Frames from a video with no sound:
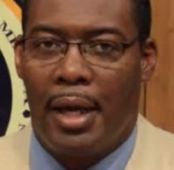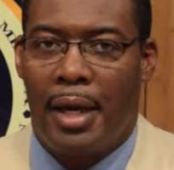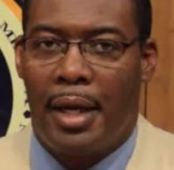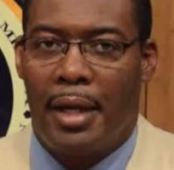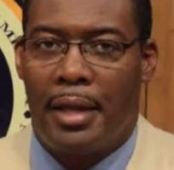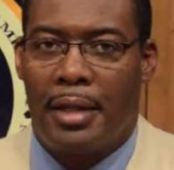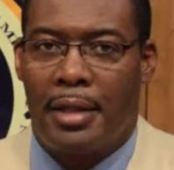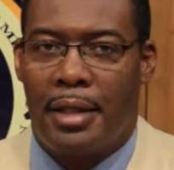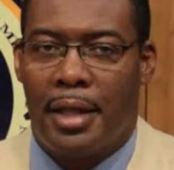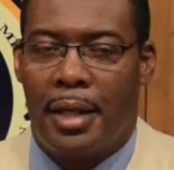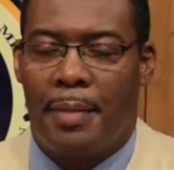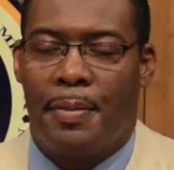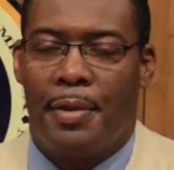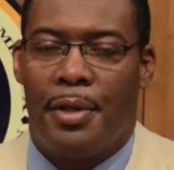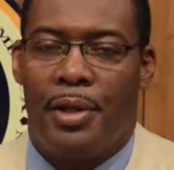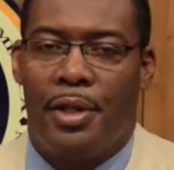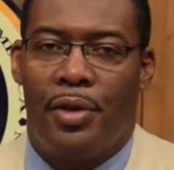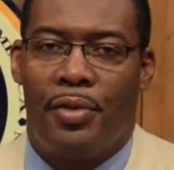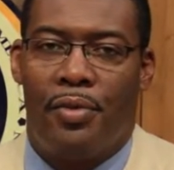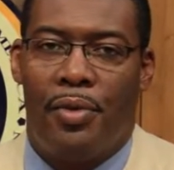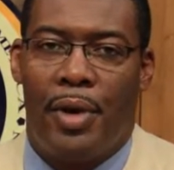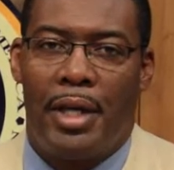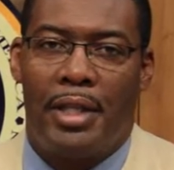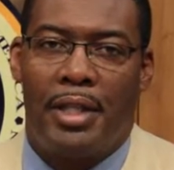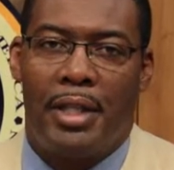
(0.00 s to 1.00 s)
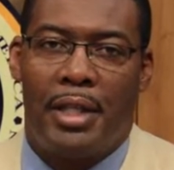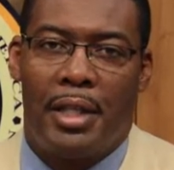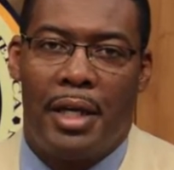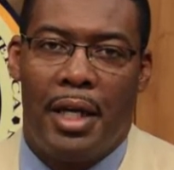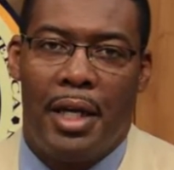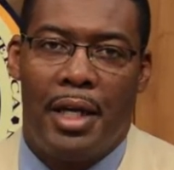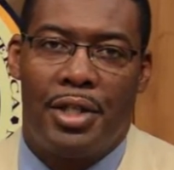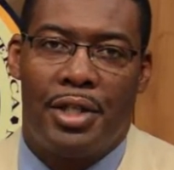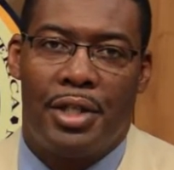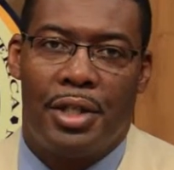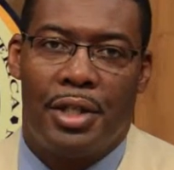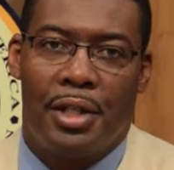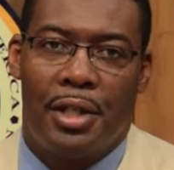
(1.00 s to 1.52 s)
accepted the
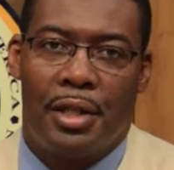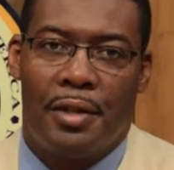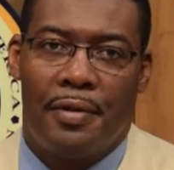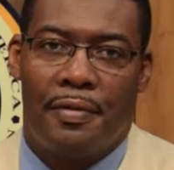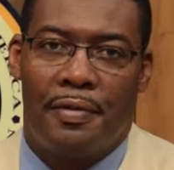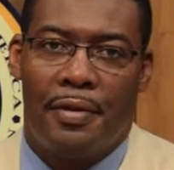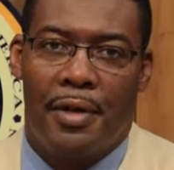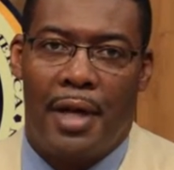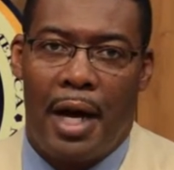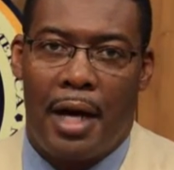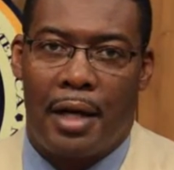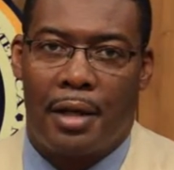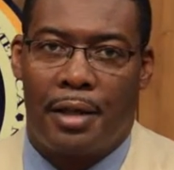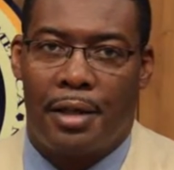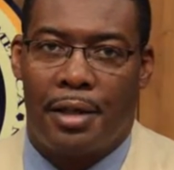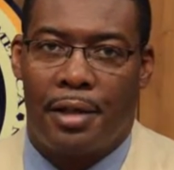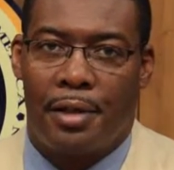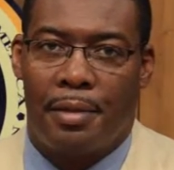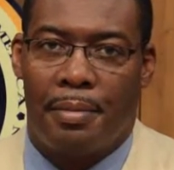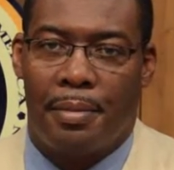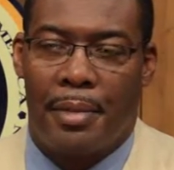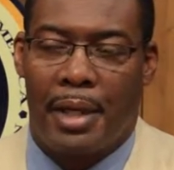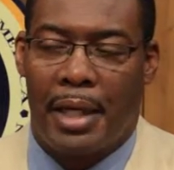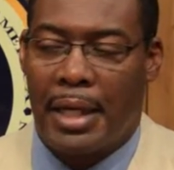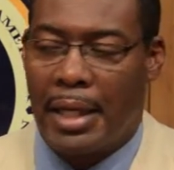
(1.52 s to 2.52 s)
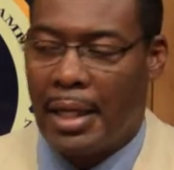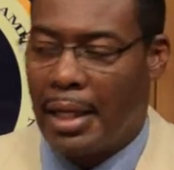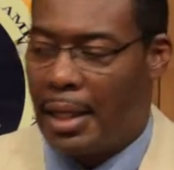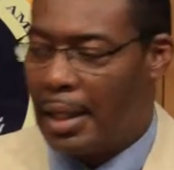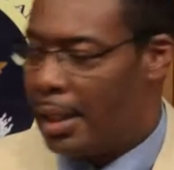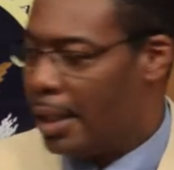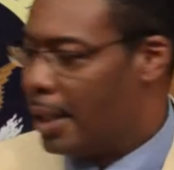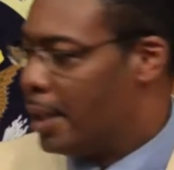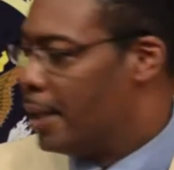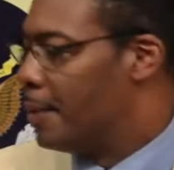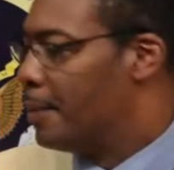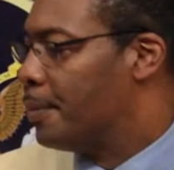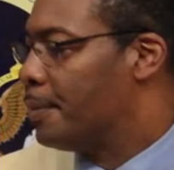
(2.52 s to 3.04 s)
resignation of Dr.
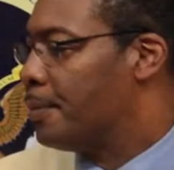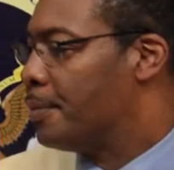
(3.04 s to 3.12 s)
McGinley.